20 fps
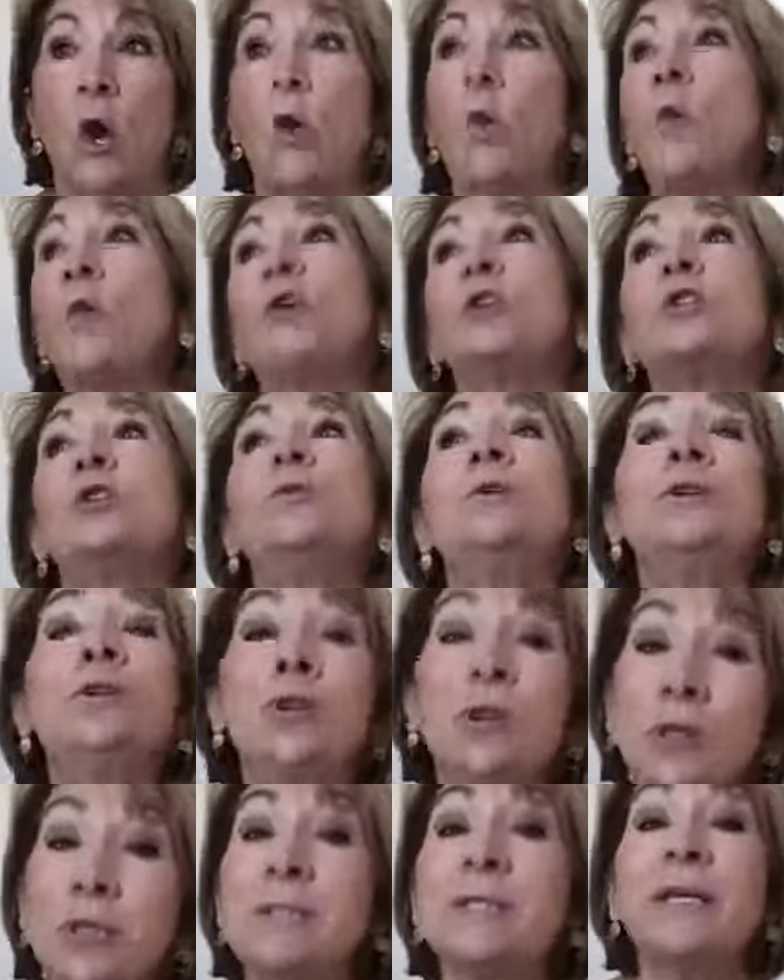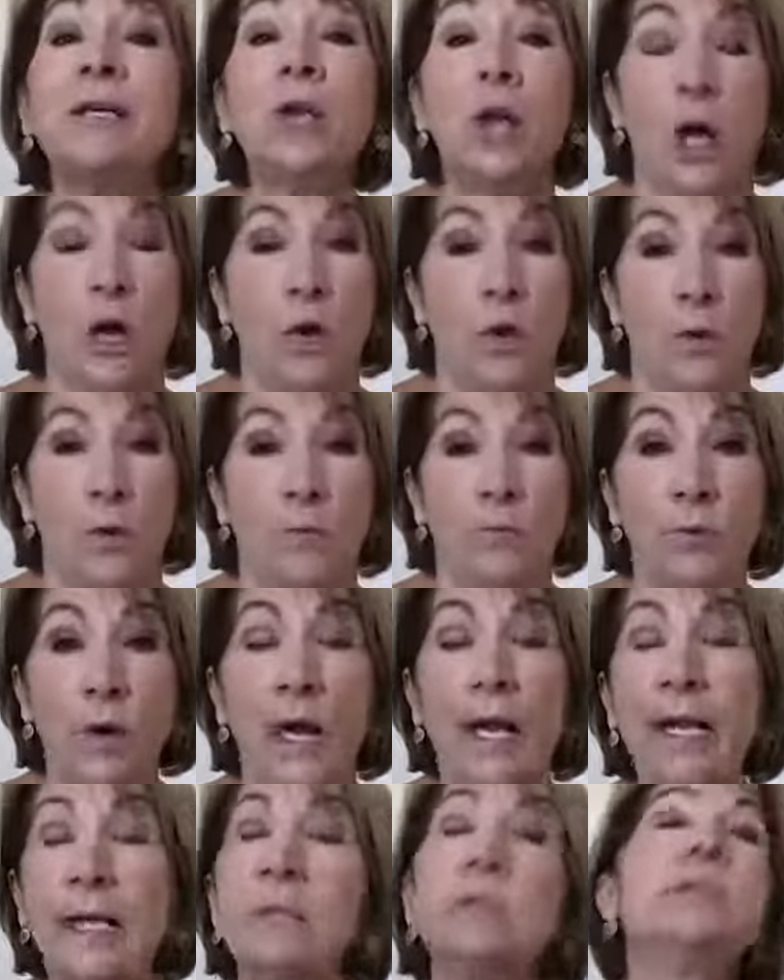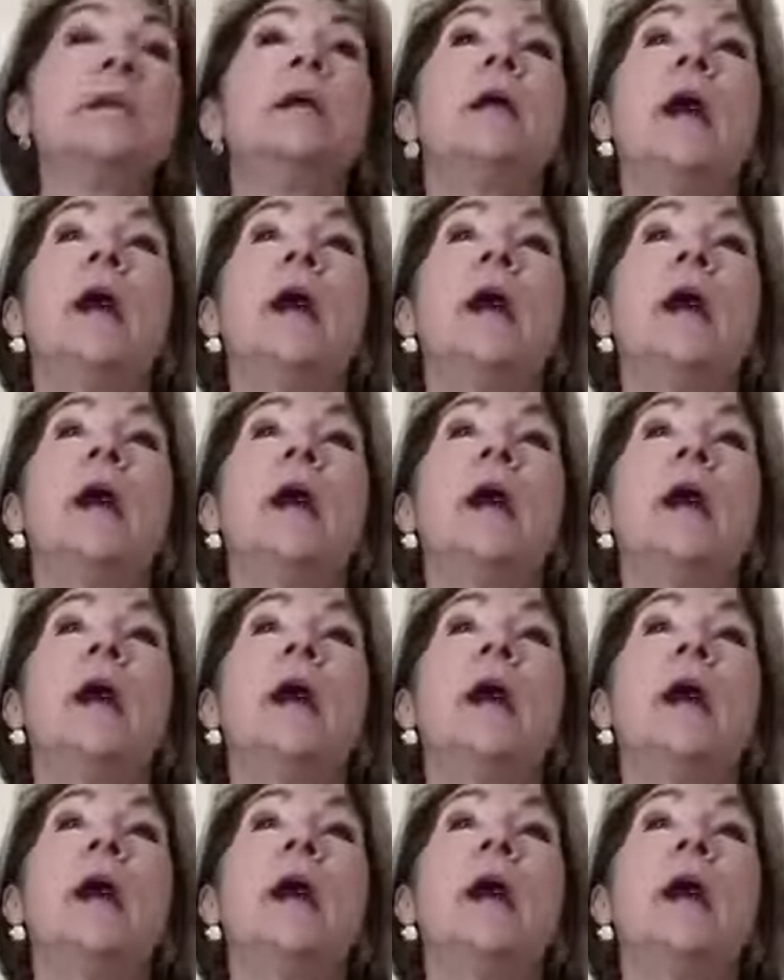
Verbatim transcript: or to a nursing home, right?